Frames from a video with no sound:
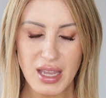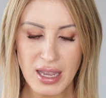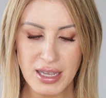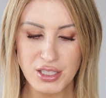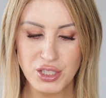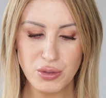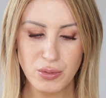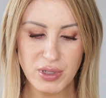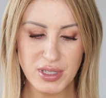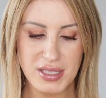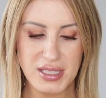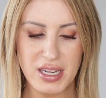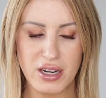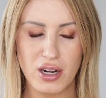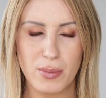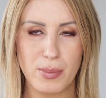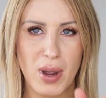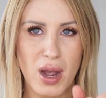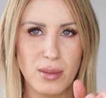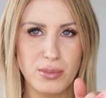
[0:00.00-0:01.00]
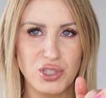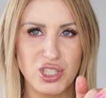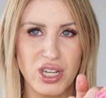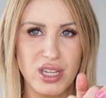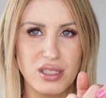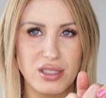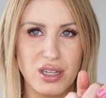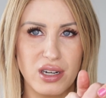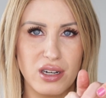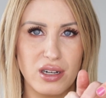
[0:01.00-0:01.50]
I do want to say her pop
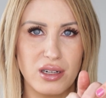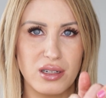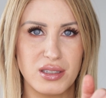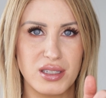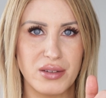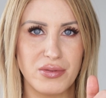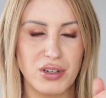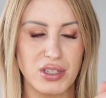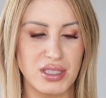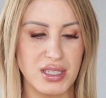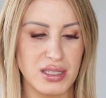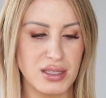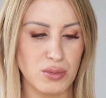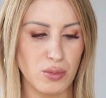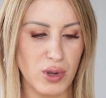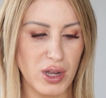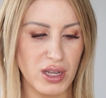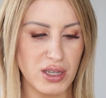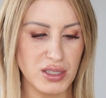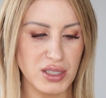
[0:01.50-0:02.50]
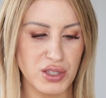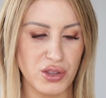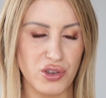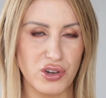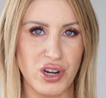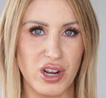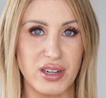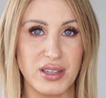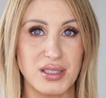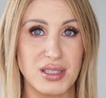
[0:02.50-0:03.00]
shades are different as well. So they're
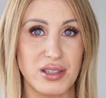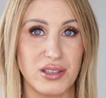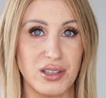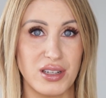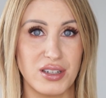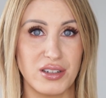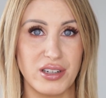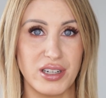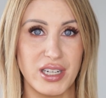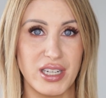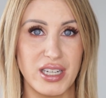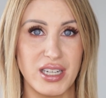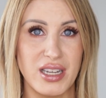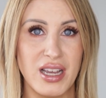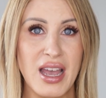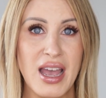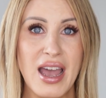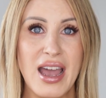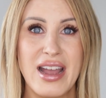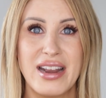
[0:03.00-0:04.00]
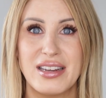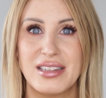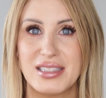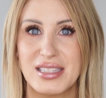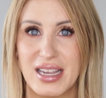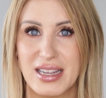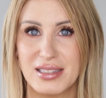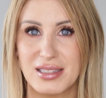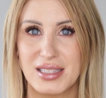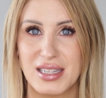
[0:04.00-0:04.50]
not as glittery and
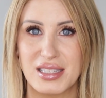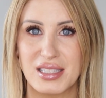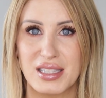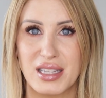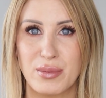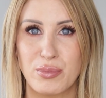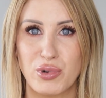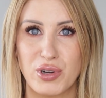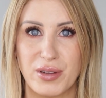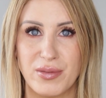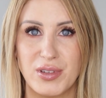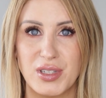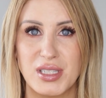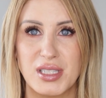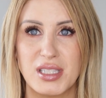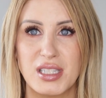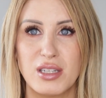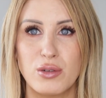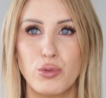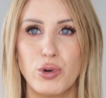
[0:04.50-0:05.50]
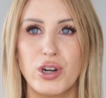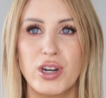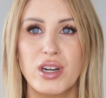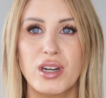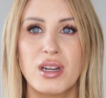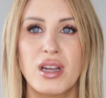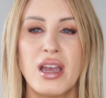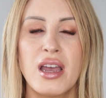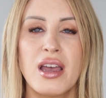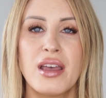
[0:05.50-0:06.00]
intense as they previously
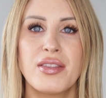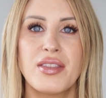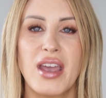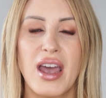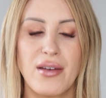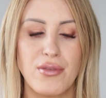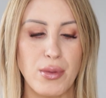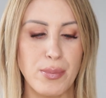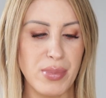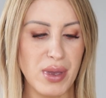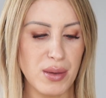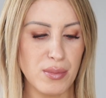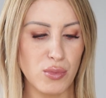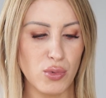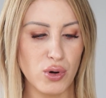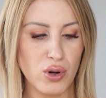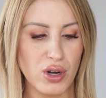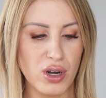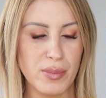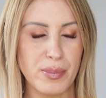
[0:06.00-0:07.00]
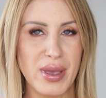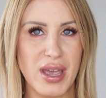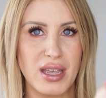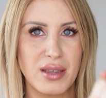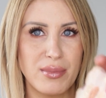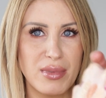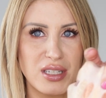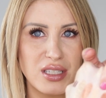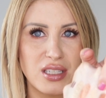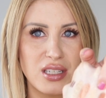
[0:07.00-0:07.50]
were. They have a bit more
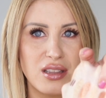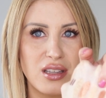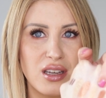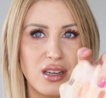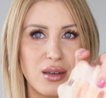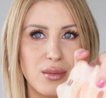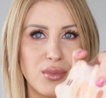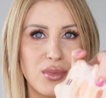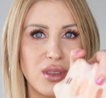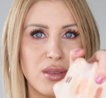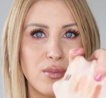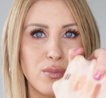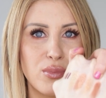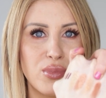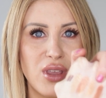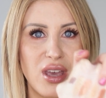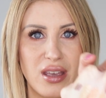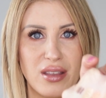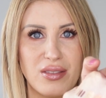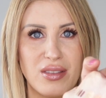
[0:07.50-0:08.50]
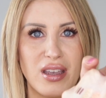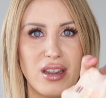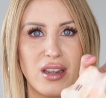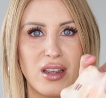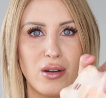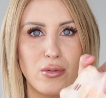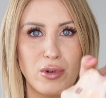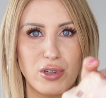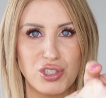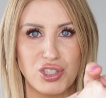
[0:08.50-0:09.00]
pigment to them than they
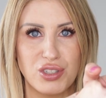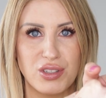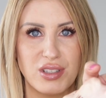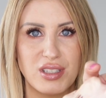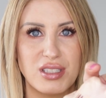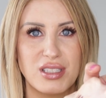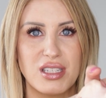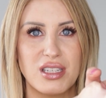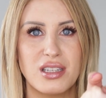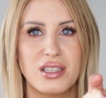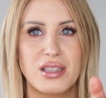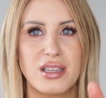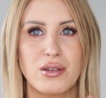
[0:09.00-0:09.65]
originally did.